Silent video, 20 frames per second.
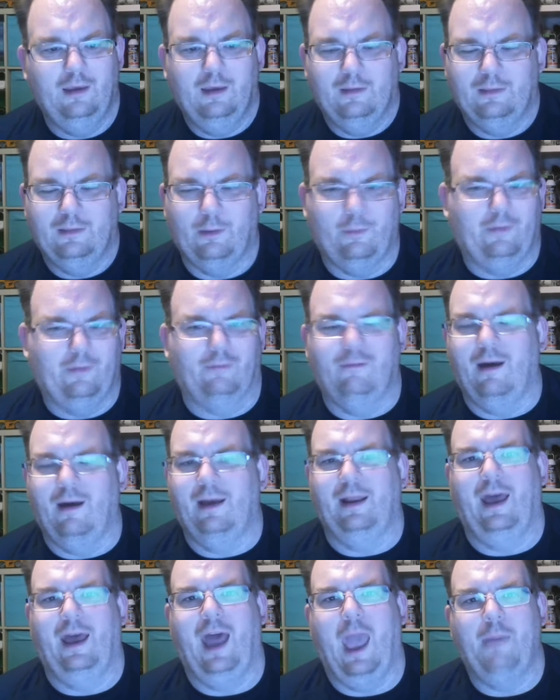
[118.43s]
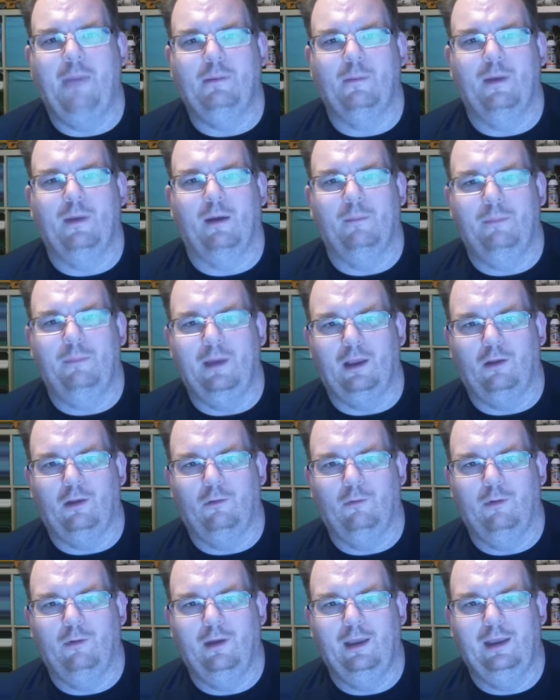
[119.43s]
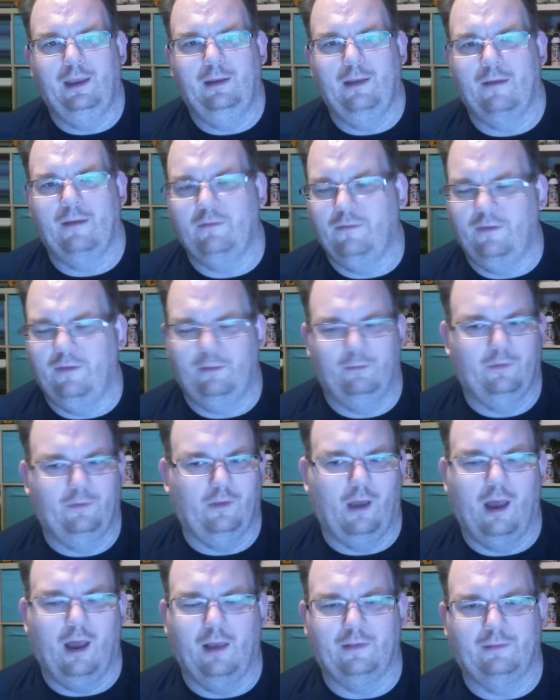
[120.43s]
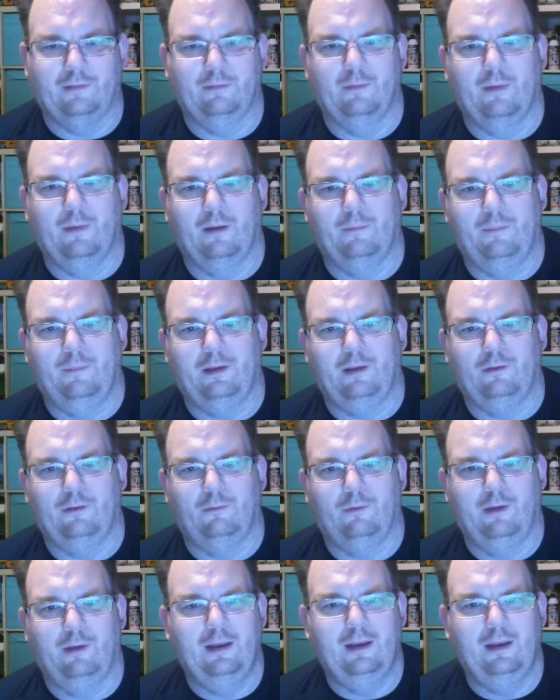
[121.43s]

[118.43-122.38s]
There was a lot of hype about Bitcoin. Everything was awesome about Bitcoin,